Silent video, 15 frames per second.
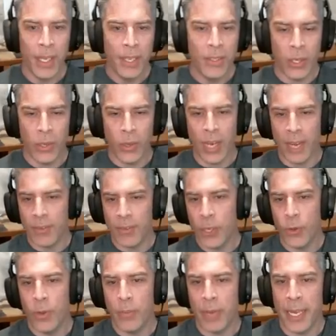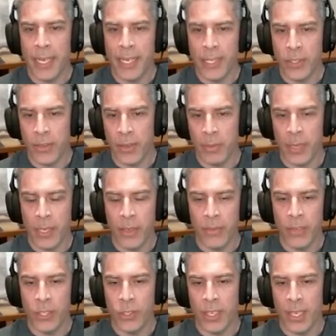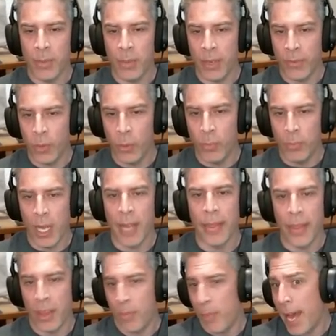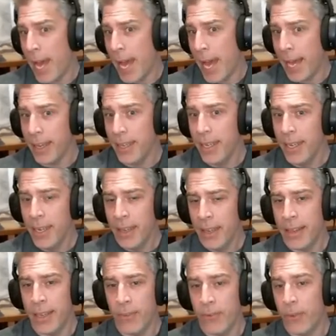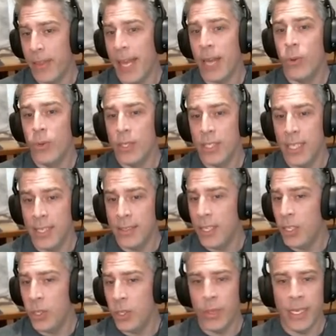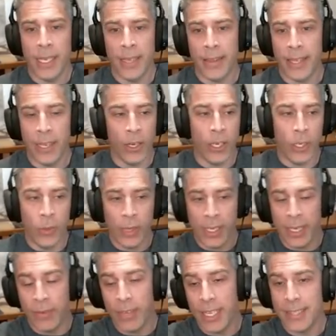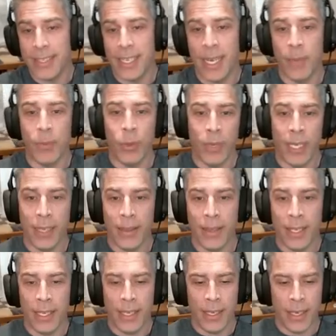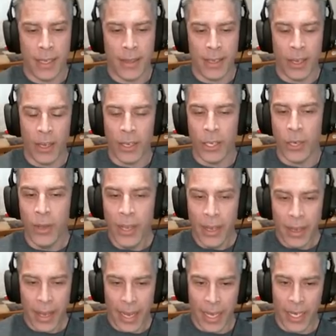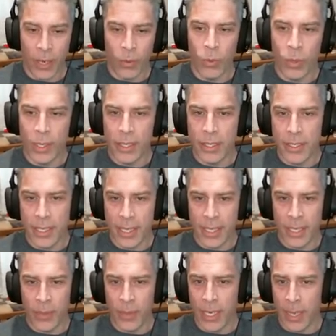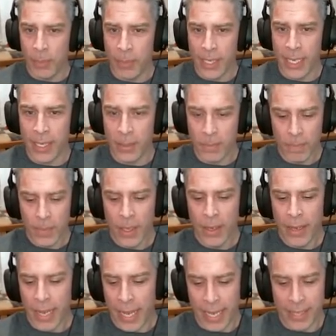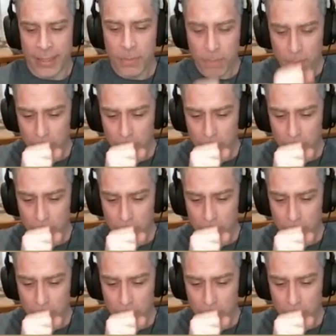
So you'd have to go and buy each of them individually, but if you bought the pack, then for that whole season, you would get the art, you would get everything set up, you would get the audio, and it would update as